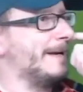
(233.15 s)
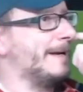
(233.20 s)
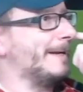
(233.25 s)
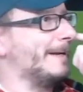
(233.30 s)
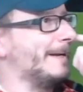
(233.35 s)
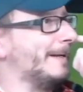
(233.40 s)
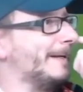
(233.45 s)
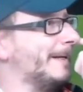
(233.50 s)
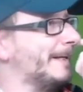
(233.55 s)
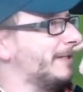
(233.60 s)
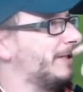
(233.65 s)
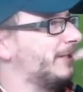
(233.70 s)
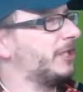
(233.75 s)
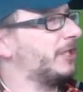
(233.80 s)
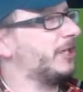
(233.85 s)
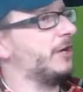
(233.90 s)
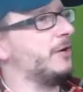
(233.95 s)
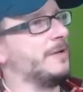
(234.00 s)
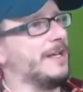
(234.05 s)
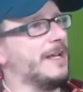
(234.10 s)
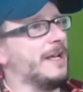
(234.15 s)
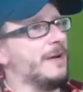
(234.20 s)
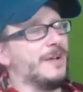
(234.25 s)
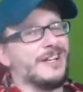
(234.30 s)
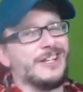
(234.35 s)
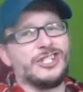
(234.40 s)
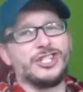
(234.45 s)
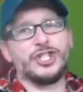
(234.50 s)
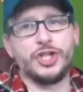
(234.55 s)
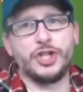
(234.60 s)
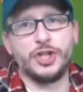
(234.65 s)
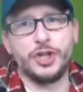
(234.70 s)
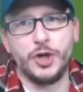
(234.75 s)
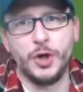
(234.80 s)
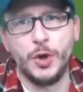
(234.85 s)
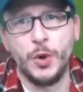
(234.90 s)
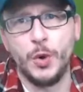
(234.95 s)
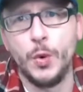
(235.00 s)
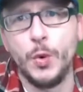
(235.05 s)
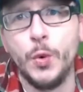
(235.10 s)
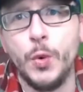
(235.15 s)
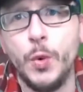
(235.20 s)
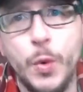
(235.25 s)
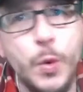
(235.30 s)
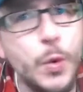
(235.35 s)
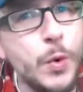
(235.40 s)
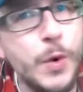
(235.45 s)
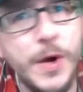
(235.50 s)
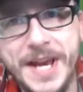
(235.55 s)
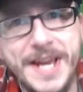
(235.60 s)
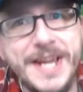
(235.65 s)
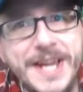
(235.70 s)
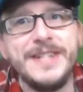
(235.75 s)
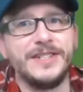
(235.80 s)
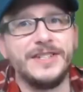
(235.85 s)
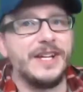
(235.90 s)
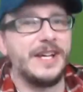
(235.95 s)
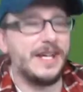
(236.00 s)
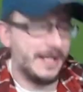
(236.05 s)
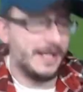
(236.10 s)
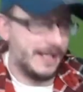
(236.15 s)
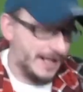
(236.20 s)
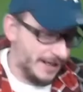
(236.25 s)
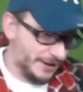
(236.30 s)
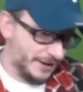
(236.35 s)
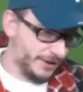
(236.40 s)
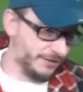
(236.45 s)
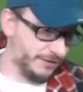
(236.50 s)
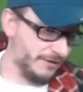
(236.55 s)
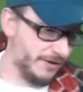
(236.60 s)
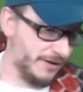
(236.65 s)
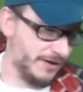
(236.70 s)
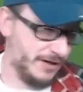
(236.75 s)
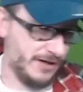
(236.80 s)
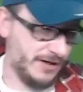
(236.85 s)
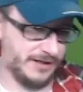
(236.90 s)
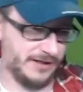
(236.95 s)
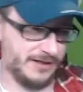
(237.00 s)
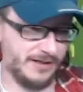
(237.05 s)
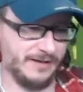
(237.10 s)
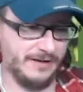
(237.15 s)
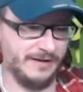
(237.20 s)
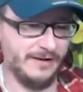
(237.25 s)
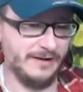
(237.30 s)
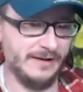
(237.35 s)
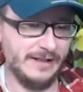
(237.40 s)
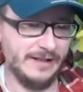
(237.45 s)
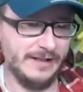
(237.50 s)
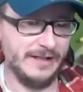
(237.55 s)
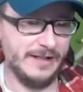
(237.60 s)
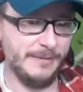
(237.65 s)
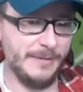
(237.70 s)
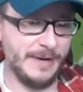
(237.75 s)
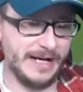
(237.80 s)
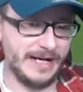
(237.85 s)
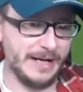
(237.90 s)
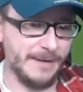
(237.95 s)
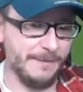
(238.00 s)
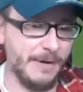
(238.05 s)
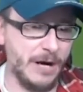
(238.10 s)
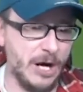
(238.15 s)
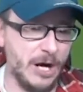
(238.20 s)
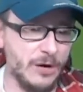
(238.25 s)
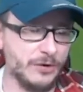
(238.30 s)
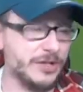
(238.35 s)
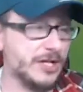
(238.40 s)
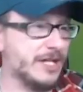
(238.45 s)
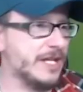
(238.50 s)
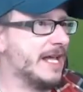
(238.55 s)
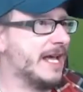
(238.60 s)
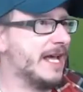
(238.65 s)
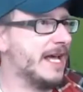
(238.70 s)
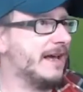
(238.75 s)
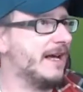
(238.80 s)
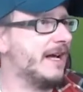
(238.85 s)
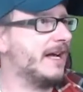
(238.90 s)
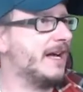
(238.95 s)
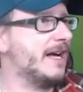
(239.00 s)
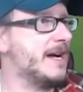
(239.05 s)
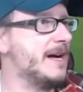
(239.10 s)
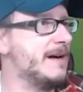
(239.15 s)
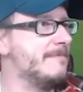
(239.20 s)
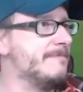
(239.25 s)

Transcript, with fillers: It's two nil. It's too easy. That's right. Bit of composure there. Um,